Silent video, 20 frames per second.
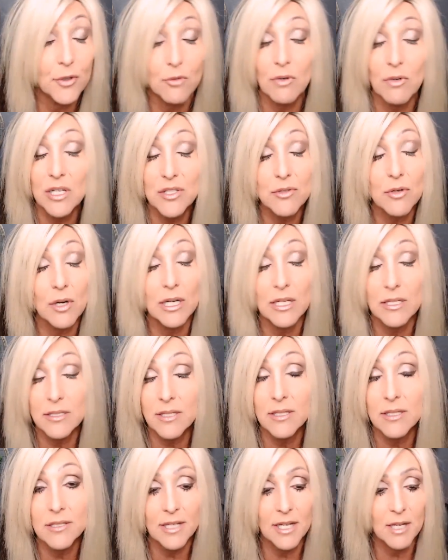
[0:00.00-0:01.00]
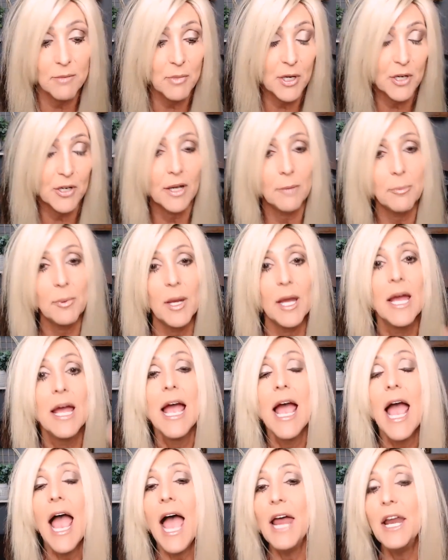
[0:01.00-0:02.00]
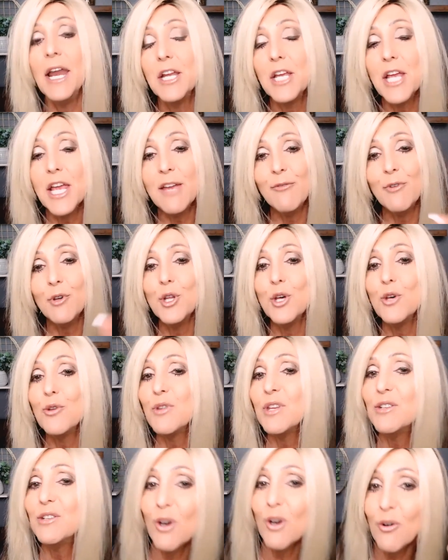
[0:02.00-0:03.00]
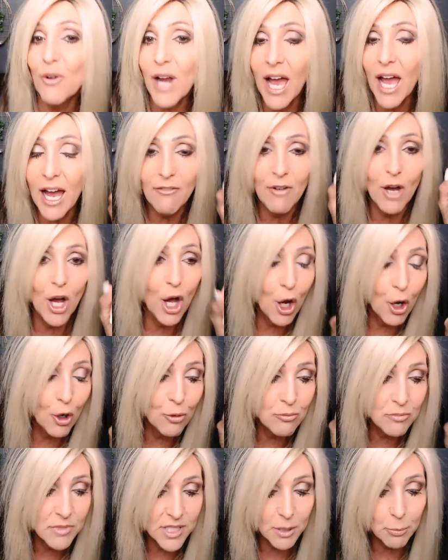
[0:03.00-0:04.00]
food restaurant is in the city of Maricopa. And even though they don't have a Home